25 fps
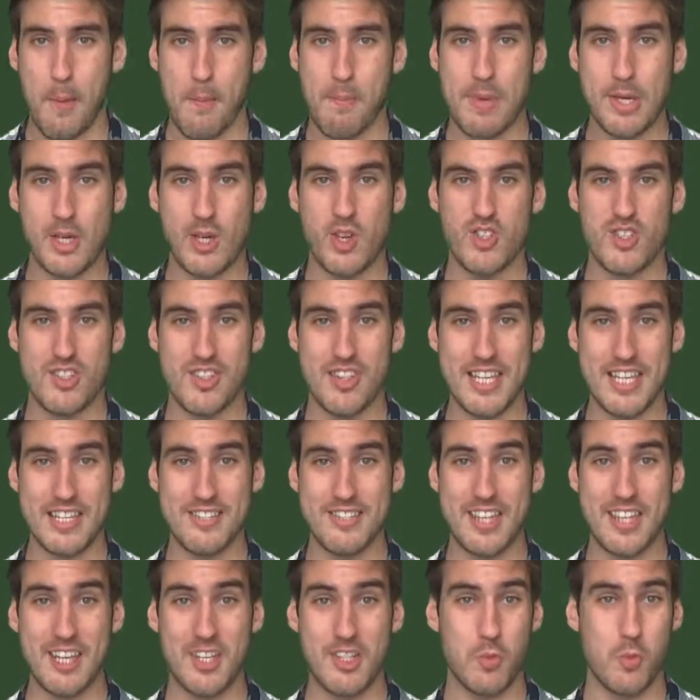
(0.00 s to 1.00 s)
Because
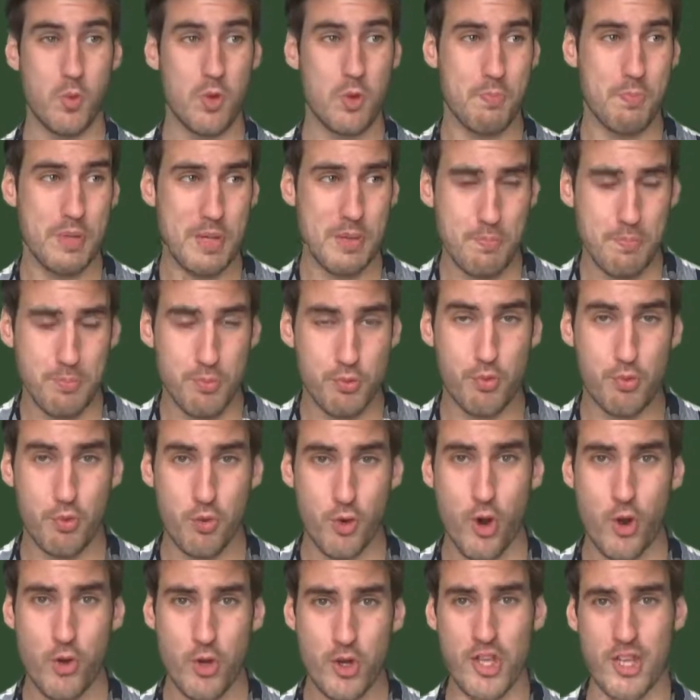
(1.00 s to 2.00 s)
these things would be
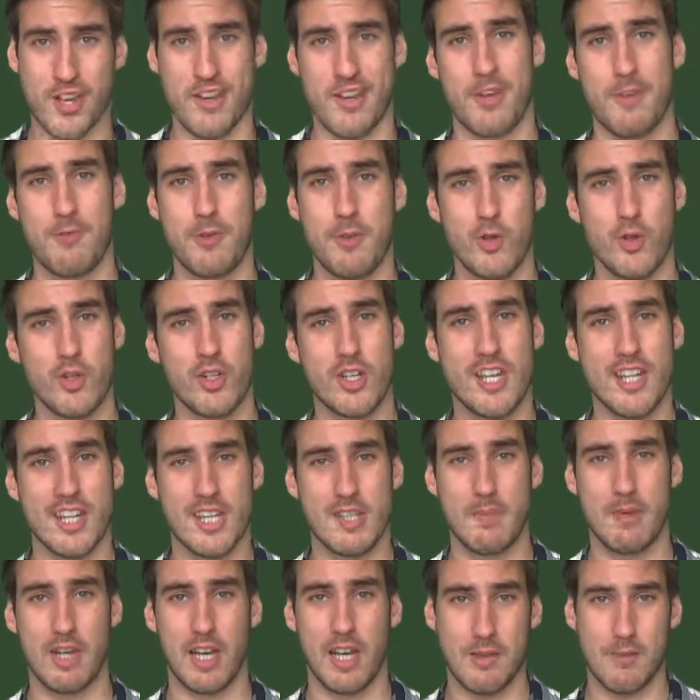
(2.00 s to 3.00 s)
broken if you could get
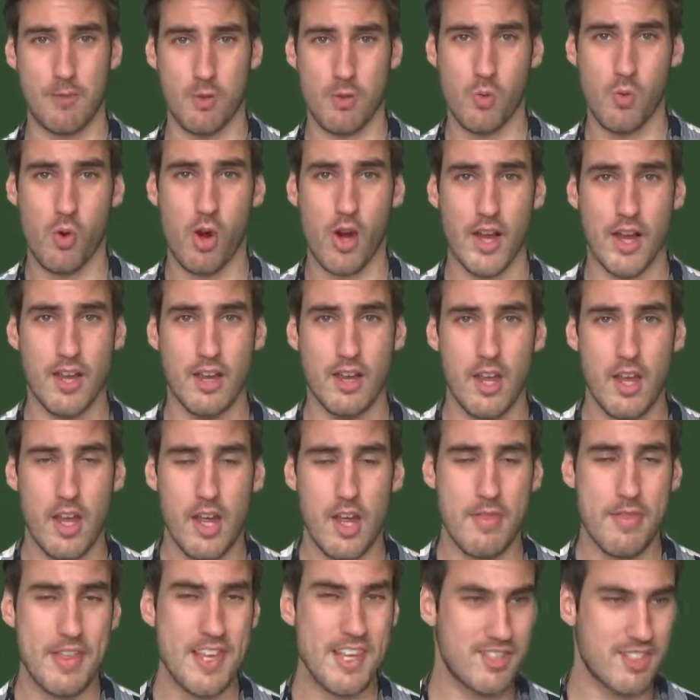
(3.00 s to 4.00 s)
them at level 1.
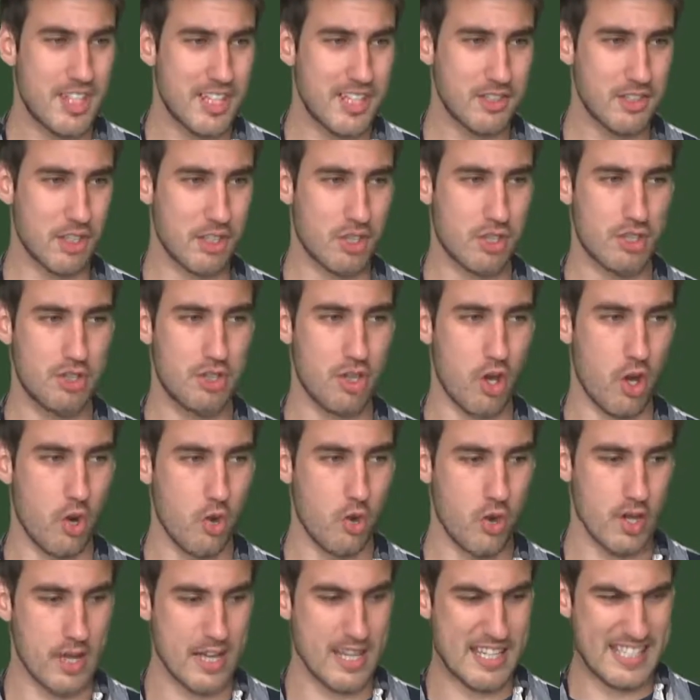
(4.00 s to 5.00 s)
These things are
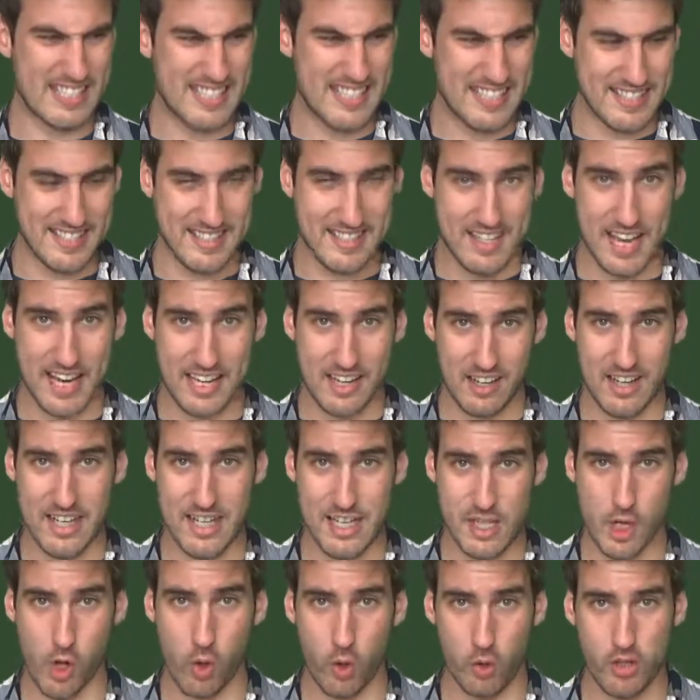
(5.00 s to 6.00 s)
so
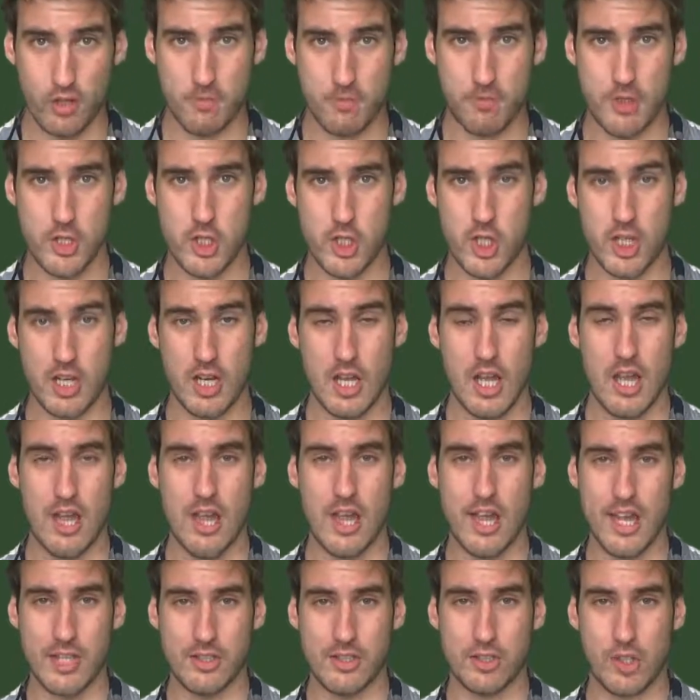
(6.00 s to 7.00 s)
insanely gold efficient,
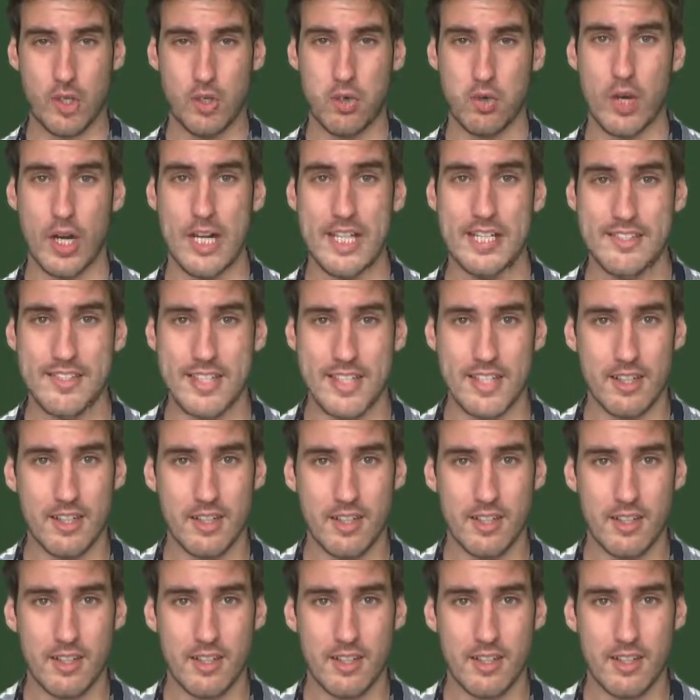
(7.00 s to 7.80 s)
it's crazy.